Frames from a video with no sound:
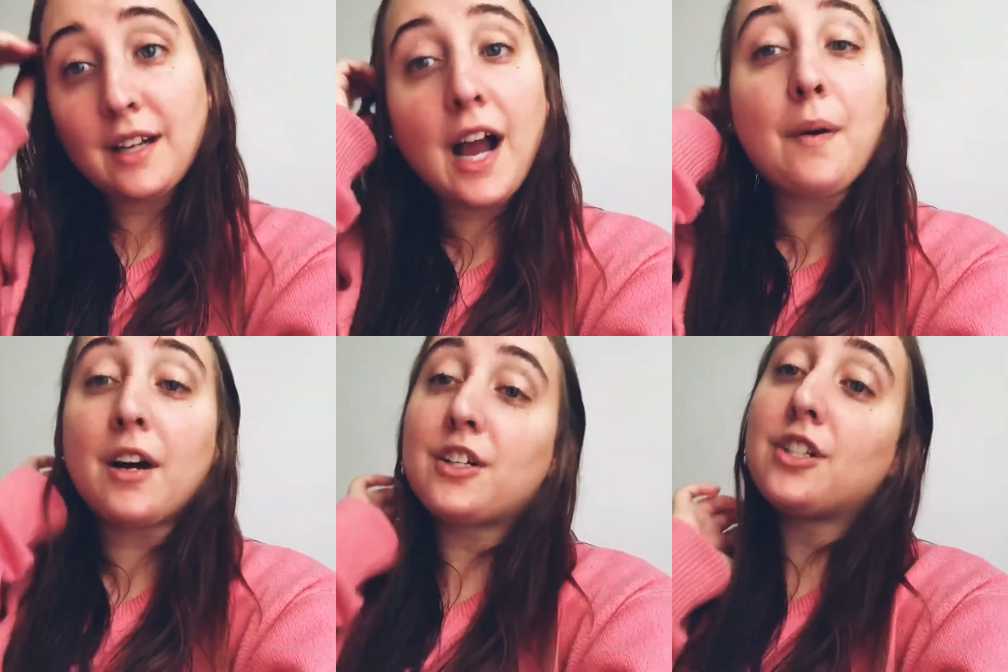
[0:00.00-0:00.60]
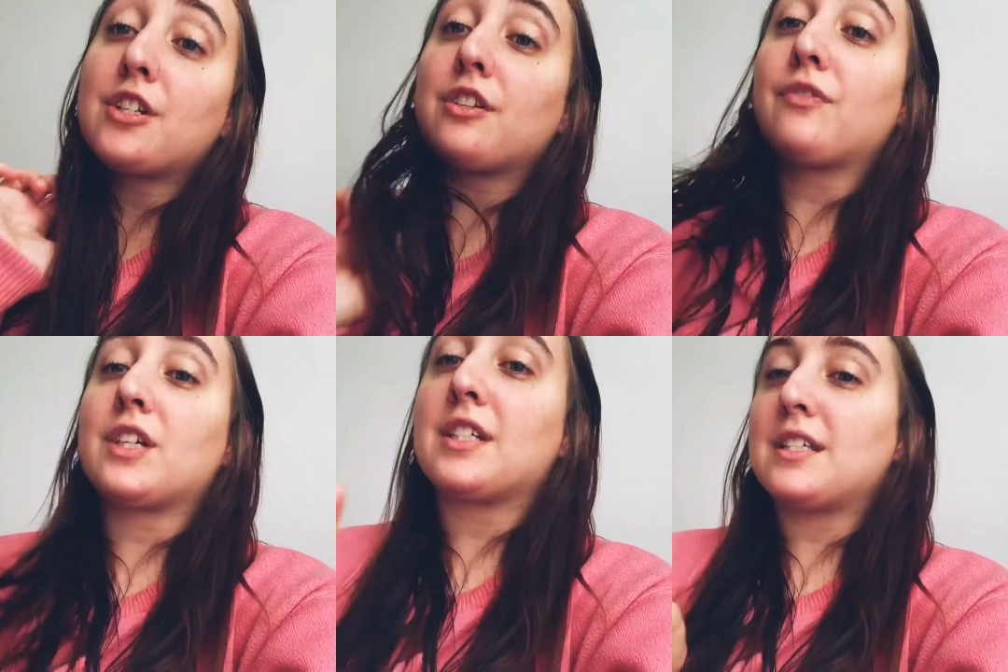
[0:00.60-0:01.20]
I watched the
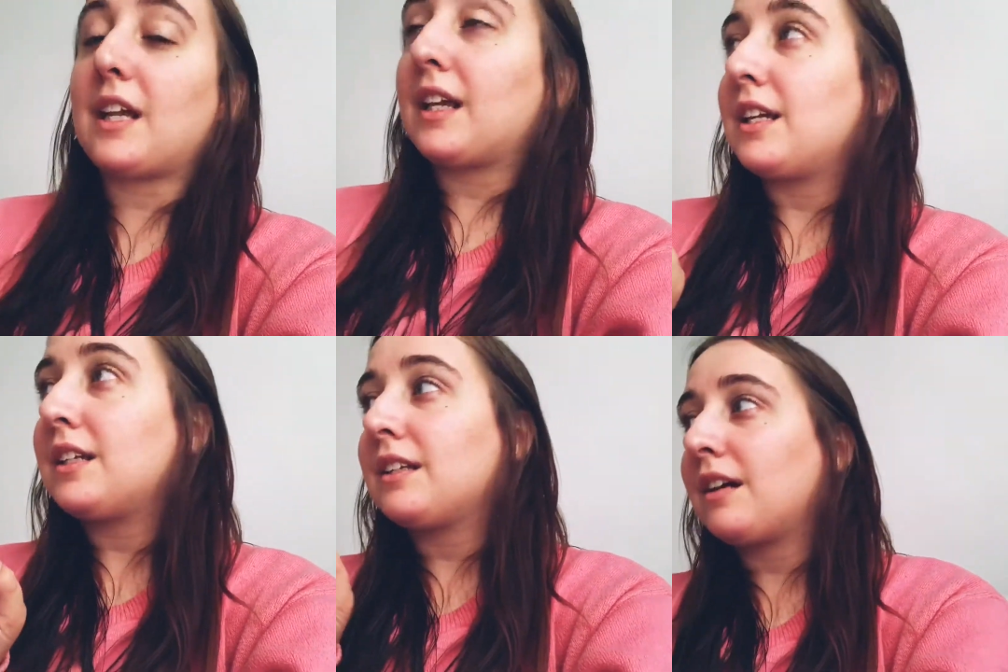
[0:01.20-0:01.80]
first and second a